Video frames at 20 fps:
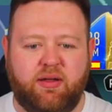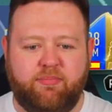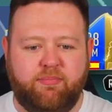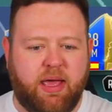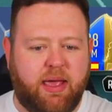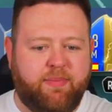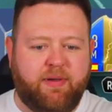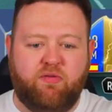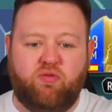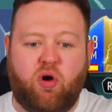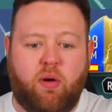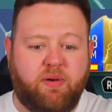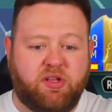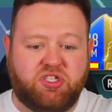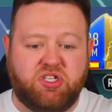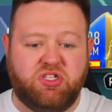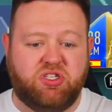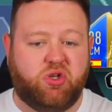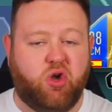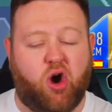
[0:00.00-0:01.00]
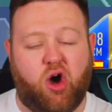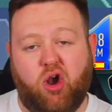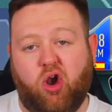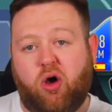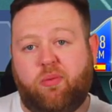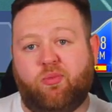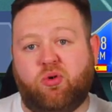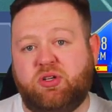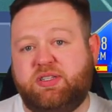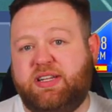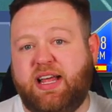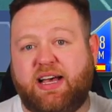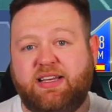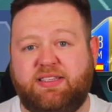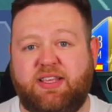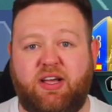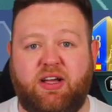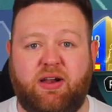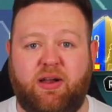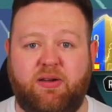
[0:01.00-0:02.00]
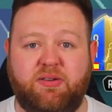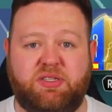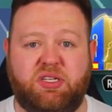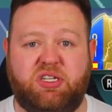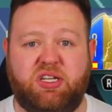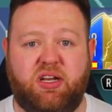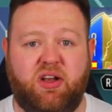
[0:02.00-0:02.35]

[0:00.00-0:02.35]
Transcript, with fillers: maybe robertson's got a lot more stats that are closer